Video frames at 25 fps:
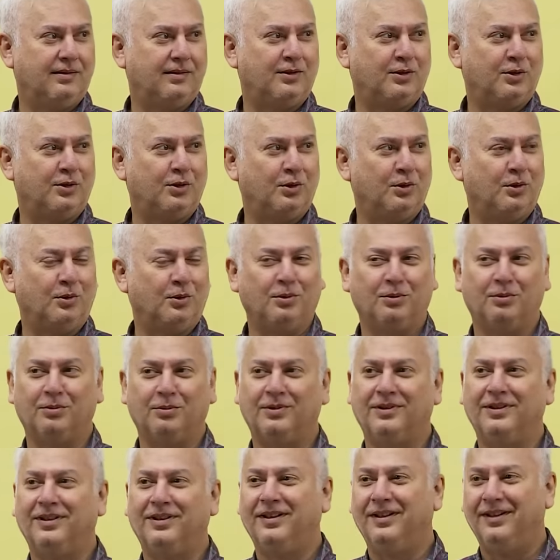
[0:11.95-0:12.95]
So,
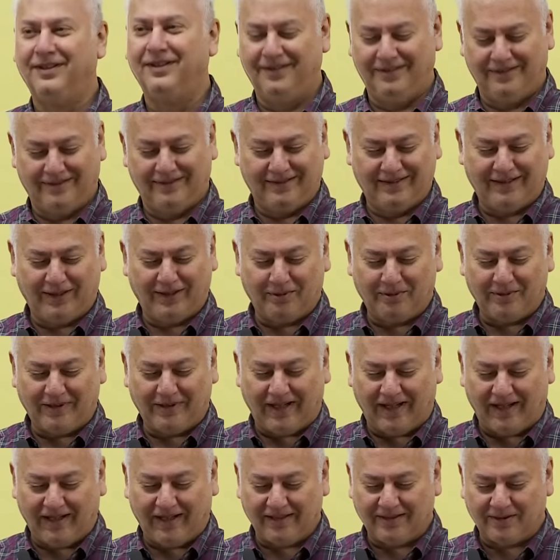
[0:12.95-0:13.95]
you know,
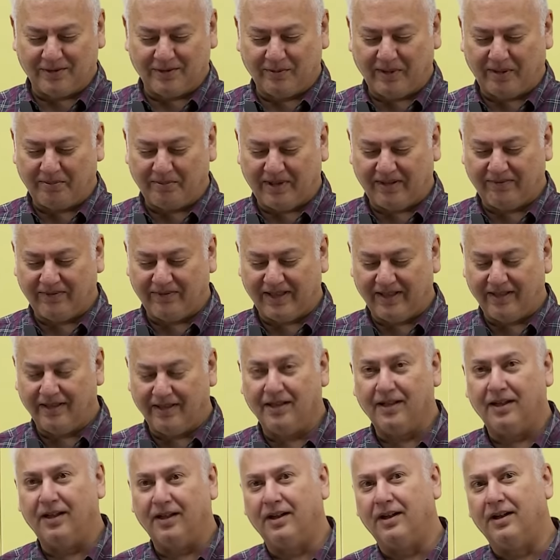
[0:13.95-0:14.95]
aaj subah
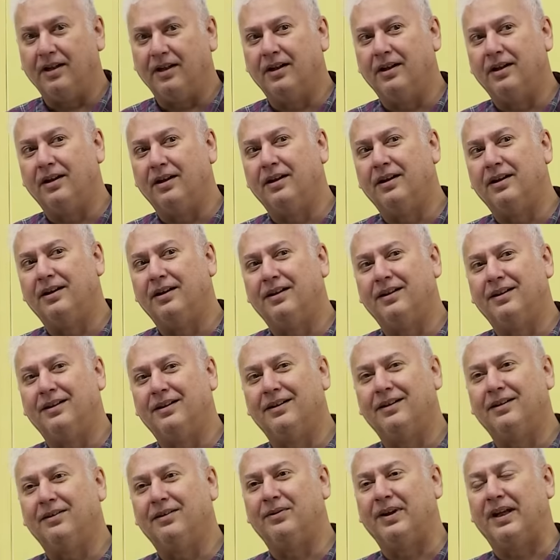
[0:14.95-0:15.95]
mein
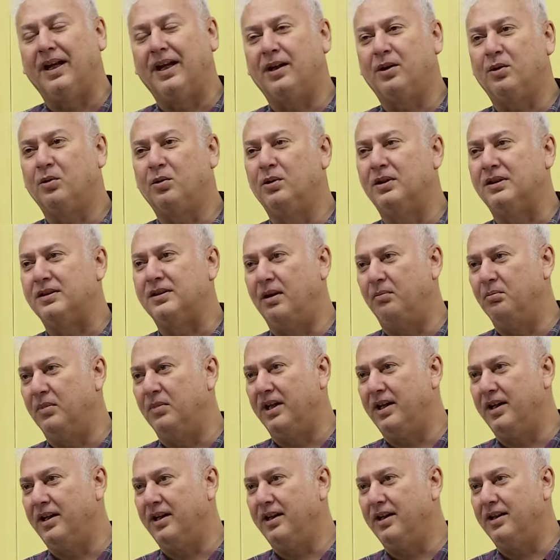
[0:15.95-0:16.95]
when I told
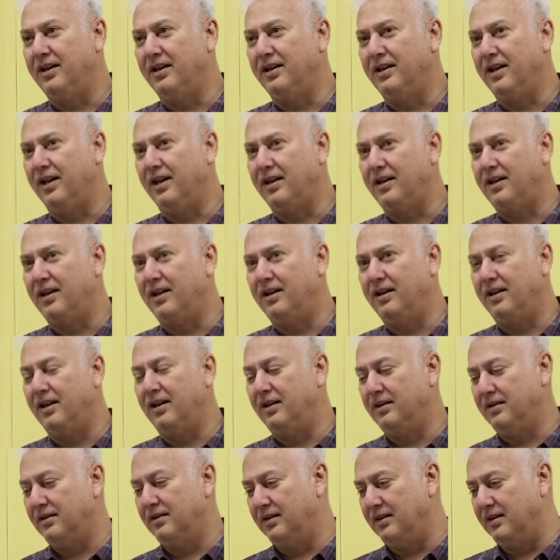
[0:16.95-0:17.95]
somebody that
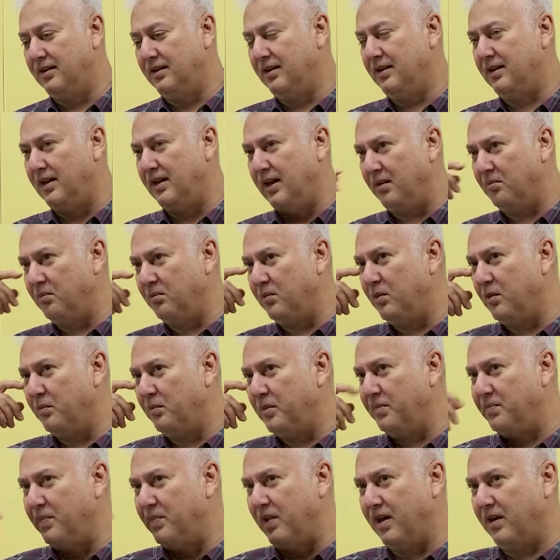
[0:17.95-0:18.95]
I'm going to
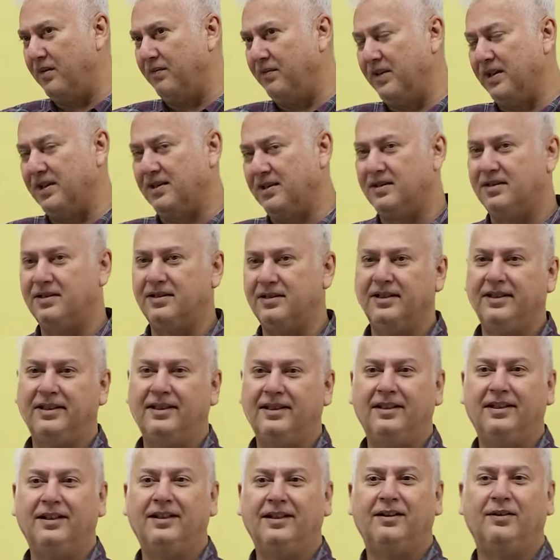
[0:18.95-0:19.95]
be part of this
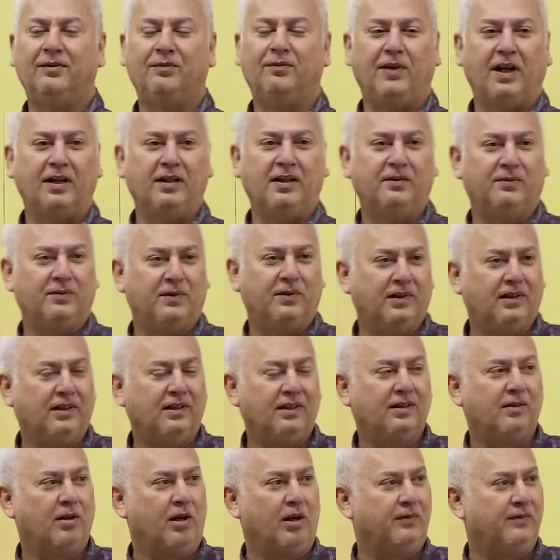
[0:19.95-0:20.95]
wonderful
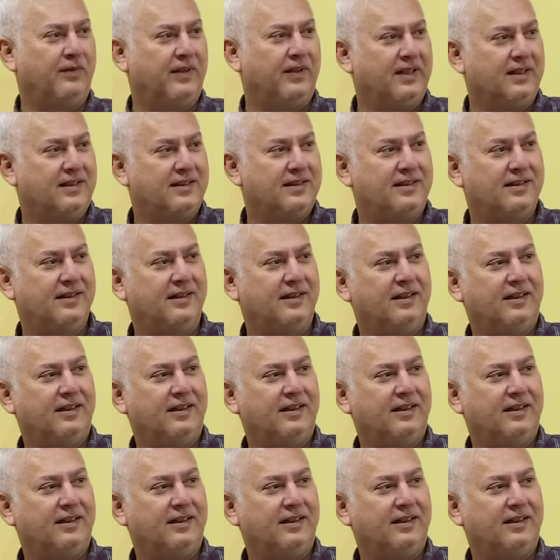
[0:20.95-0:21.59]
conference,